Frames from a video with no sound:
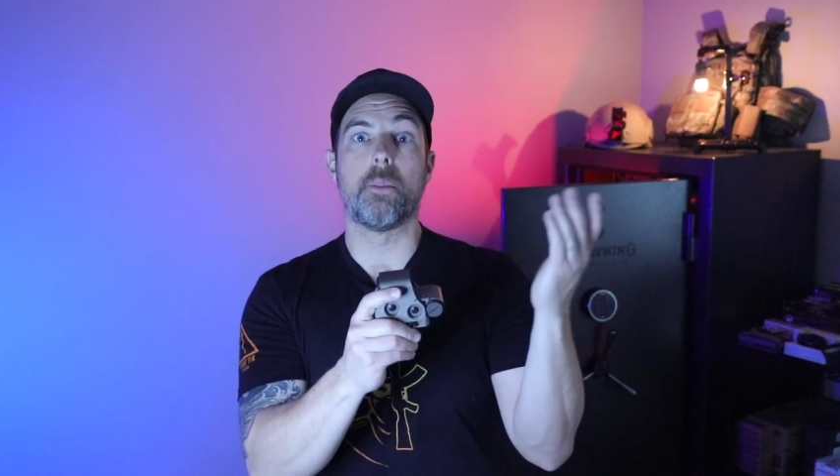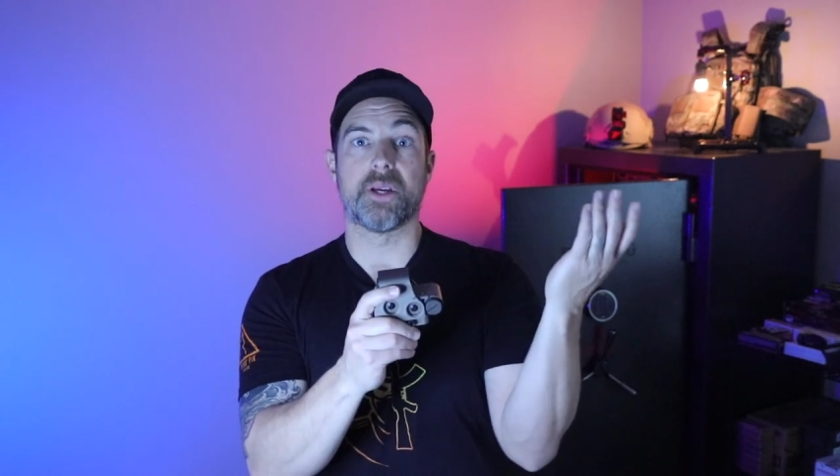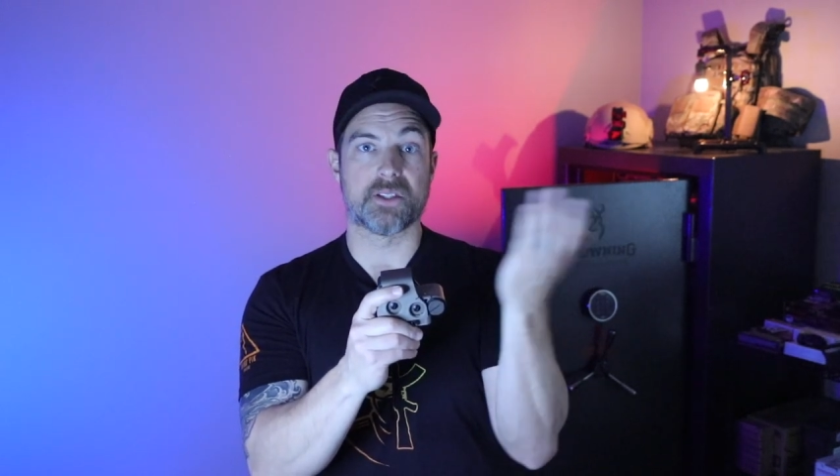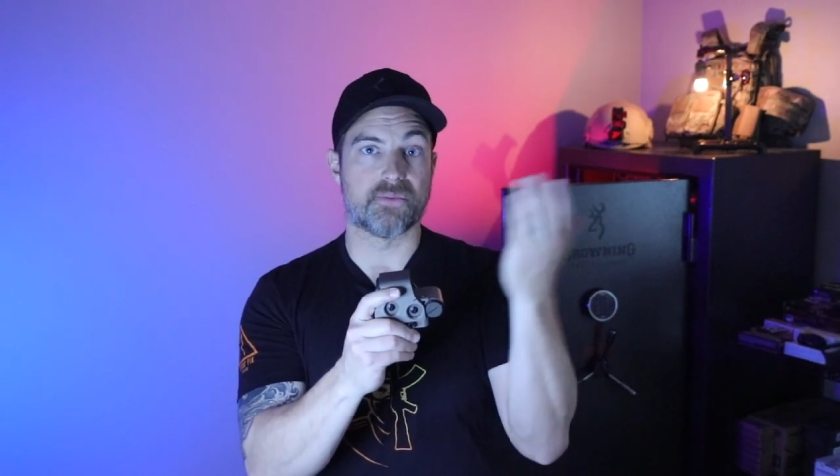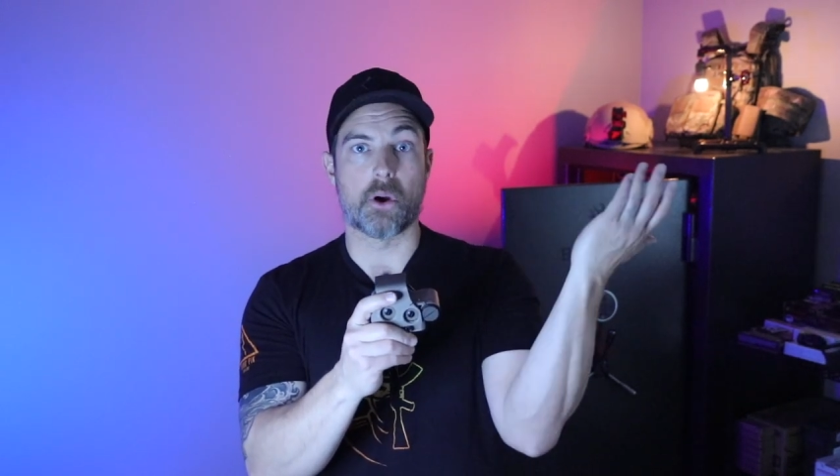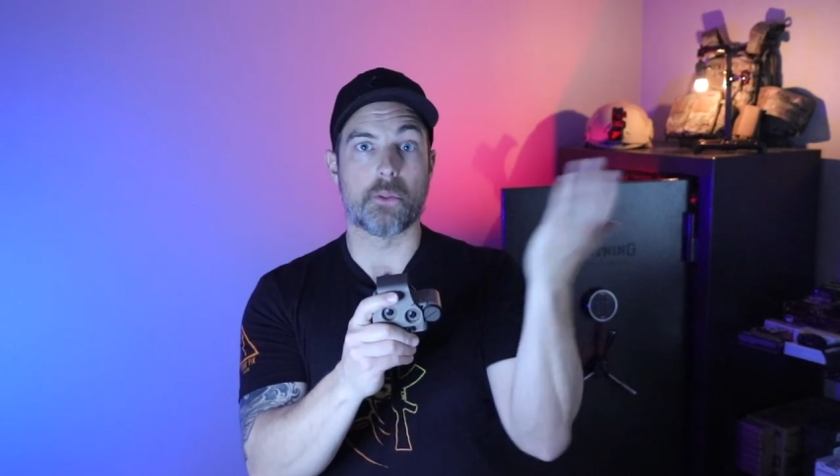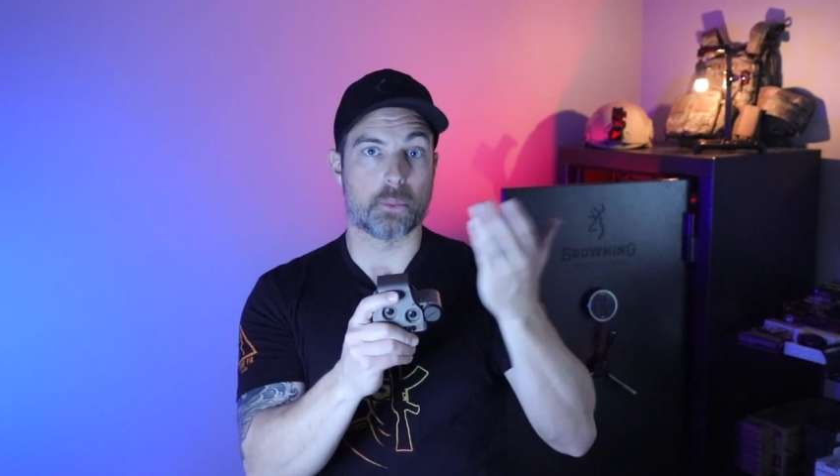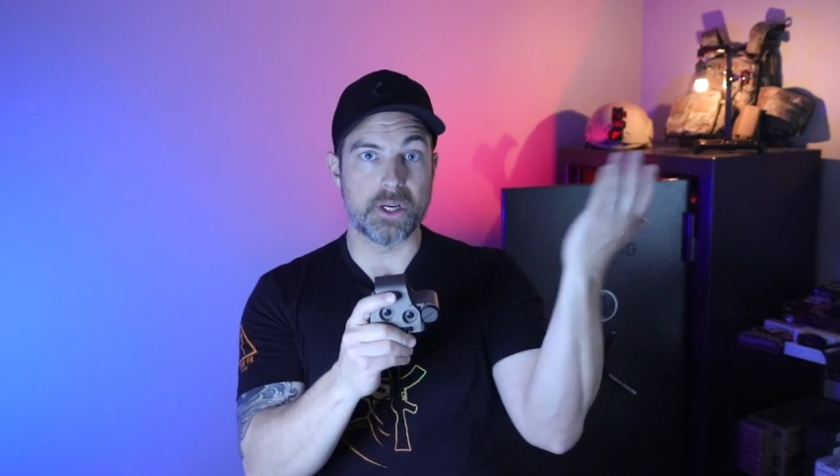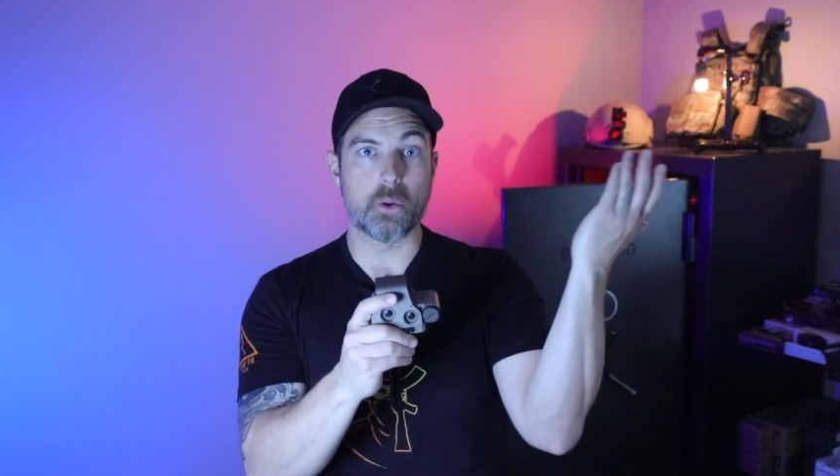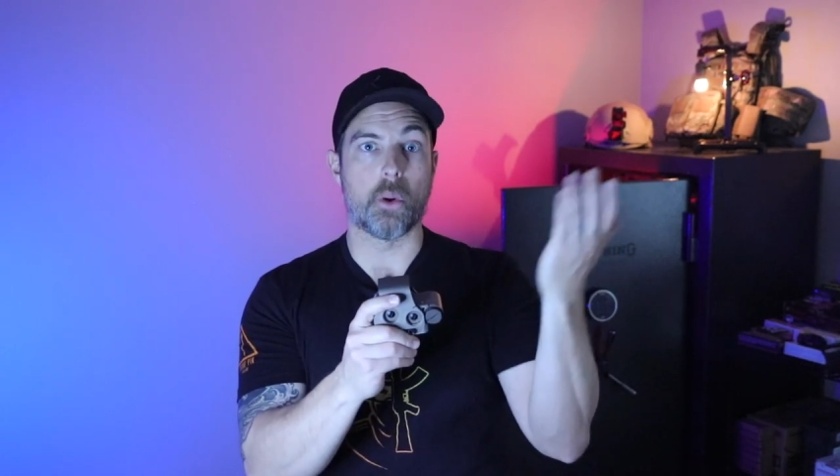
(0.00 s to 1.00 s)
because of all the
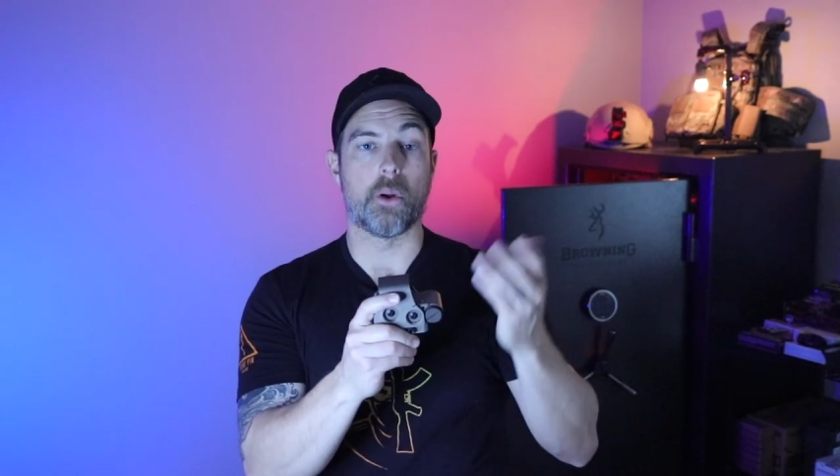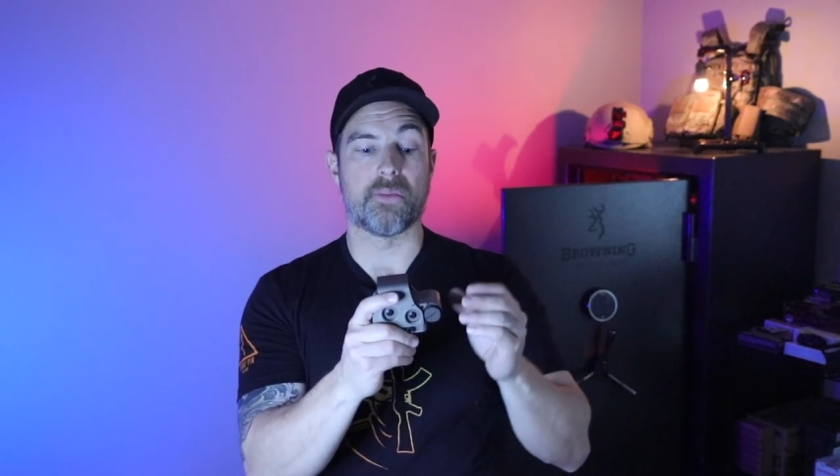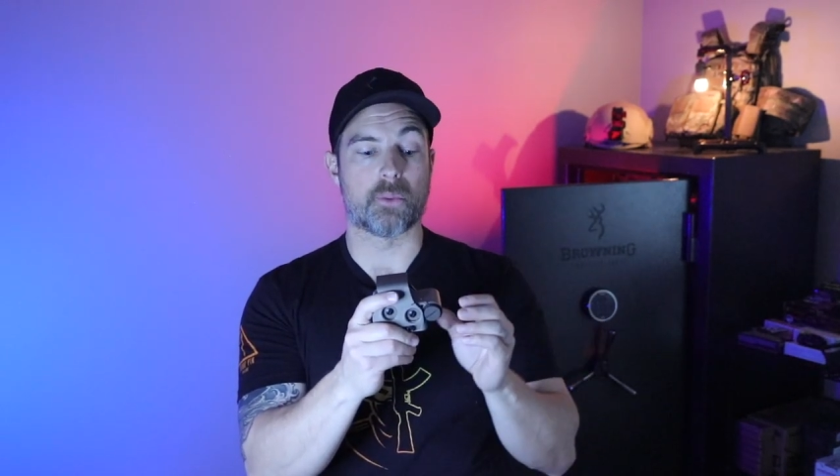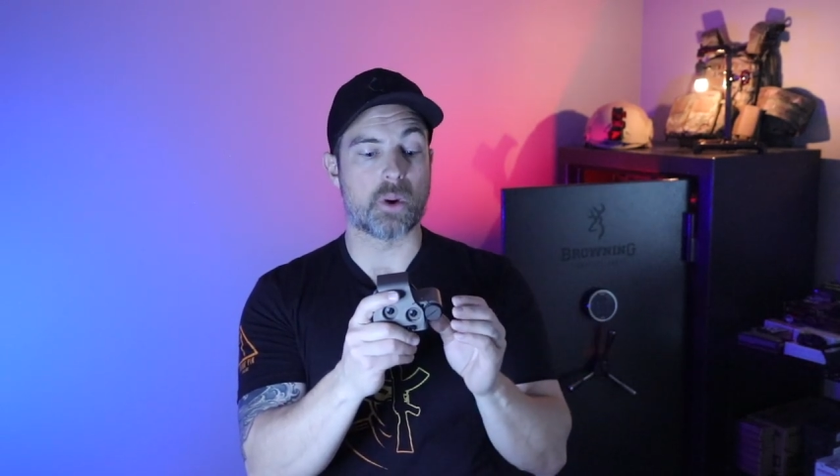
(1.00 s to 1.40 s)
recoil of the